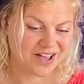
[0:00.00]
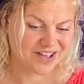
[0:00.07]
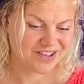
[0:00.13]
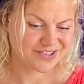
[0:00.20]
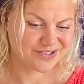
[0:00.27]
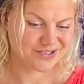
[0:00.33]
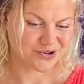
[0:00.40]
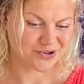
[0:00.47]

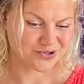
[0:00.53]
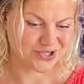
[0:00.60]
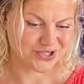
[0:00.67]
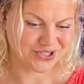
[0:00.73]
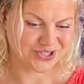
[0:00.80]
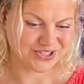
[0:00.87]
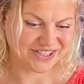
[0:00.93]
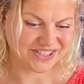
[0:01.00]

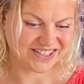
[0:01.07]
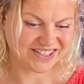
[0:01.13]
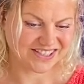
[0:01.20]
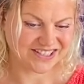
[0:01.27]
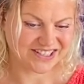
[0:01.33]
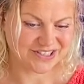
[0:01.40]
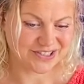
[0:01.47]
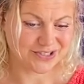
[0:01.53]
social,
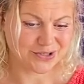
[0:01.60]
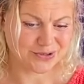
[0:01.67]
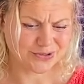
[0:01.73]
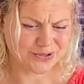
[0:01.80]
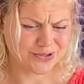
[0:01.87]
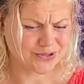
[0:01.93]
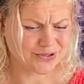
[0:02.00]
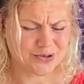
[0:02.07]
uh, social,
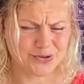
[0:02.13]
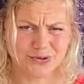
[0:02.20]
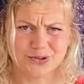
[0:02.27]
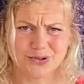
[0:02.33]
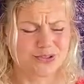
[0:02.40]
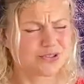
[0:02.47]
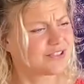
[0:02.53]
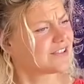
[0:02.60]

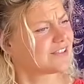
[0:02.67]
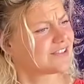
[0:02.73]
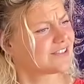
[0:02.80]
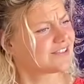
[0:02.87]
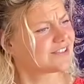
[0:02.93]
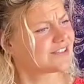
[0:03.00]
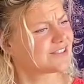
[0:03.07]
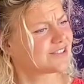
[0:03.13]
social,
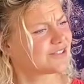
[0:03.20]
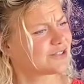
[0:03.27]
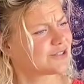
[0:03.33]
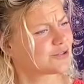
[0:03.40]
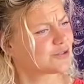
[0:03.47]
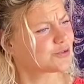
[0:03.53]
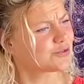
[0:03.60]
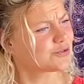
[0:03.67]

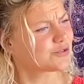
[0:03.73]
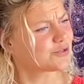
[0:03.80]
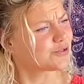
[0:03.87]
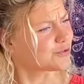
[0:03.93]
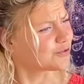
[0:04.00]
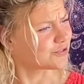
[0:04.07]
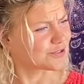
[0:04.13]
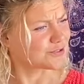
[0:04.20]
social,
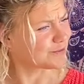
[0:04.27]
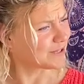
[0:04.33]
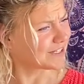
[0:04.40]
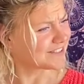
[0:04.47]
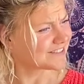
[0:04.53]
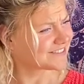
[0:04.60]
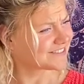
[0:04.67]
social what?